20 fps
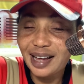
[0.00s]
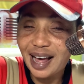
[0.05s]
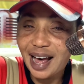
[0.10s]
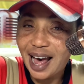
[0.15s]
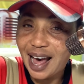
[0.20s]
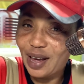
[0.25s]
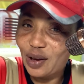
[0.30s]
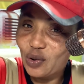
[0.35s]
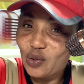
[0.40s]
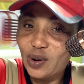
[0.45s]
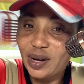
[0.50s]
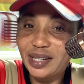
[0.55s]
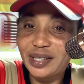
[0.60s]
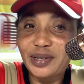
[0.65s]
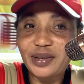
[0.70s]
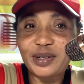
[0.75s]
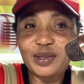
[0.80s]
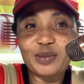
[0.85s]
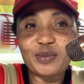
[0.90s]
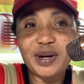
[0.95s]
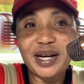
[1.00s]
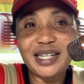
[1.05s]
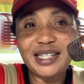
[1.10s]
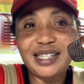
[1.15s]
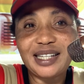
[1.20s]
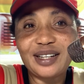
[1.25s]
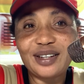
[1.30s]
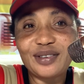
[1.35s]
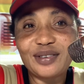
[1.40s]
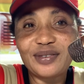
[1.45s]
I questioned
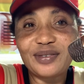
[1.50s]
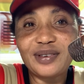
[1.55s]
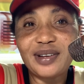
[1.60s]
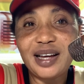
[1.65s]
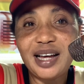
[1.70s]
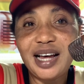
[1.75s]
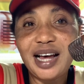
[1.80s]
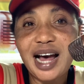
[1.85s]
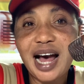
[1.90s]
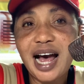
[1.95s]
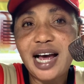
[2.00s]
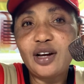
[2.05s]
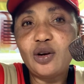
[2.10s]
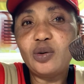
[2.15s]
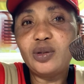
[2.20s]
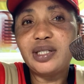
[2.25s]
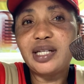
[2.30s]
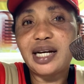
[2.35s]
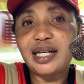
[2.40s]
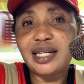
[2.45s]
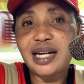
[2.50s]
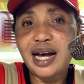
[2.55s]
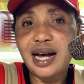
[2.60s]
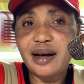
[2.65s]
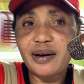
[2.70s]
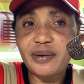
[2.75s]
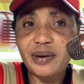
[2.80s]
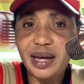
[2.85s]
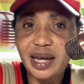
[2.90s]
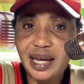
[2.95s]
myself. I looked at
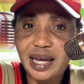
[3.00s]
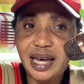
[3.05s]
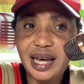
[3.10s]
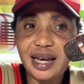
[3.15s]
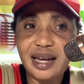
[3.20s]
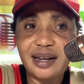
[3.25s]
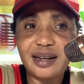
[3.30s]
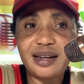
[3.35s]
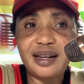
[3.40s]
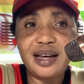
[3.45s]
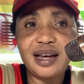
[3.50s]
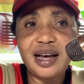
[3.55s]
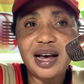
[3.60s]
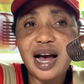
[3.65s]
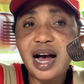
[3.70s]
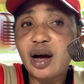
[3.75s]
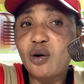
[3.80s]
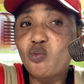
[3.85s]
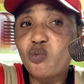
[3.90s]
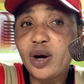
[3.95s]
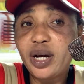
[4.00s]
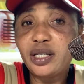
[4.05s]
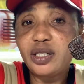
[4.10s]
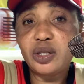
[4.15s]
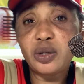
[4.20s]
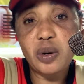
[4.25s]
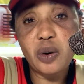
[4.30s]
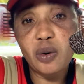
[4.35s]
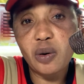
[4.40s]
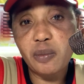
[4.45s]
her again and
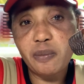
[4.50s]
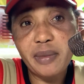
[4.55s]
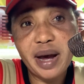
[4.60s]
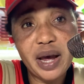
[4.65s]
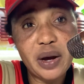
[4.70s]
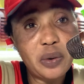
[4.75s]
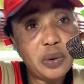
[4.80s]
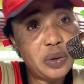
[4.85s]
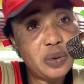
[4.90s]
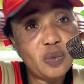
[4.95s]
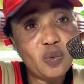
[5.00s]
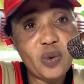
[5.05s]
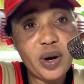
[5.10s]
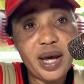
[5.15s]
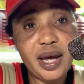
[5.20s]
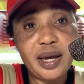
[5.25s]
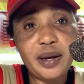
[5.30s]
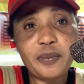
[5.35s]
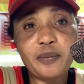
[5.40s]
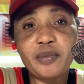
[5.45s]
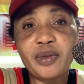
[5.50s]
went on my own way.